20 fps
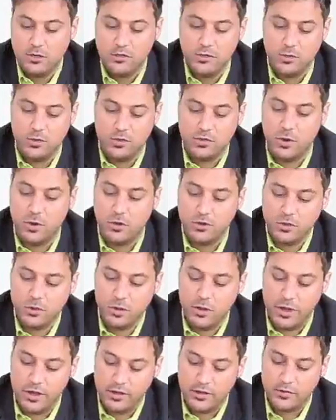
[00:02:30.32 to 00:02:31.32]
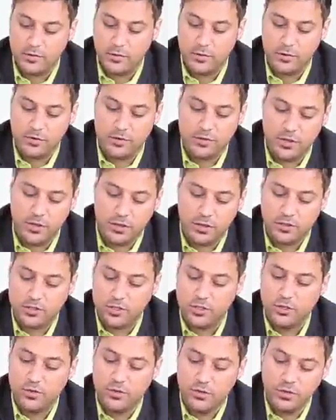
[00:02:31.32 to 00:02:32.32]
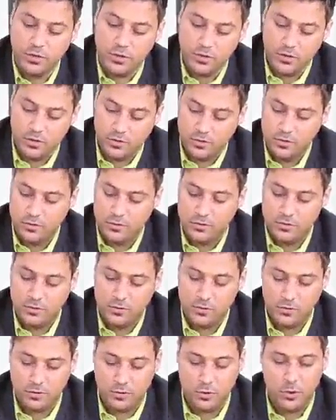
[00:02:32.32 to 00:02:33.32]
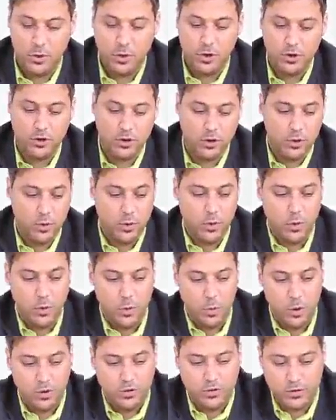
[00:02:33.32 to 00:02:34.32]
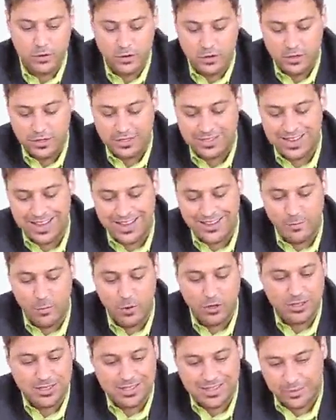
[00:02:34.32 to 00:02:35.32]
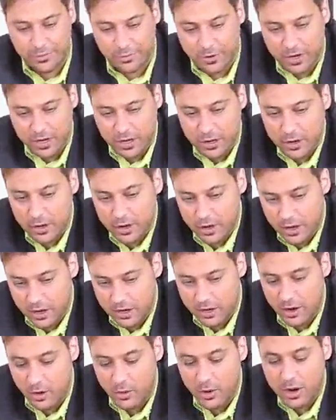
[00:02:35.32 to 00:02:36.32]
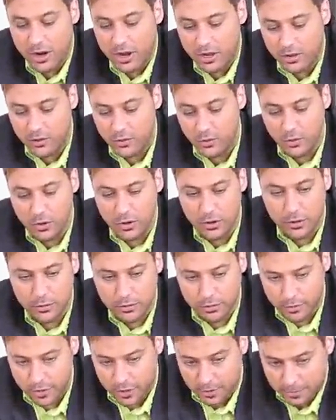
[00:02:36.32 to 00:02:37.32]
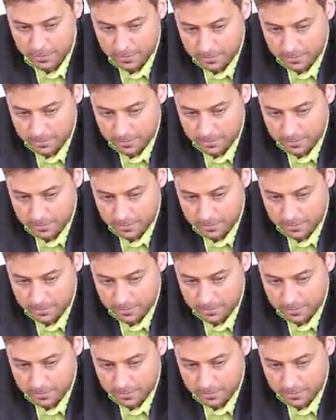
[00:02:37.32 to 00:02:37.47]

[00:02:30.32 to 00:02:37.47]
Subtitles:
So it's also nice for the little children to learn what is 3 and how I can do a 3.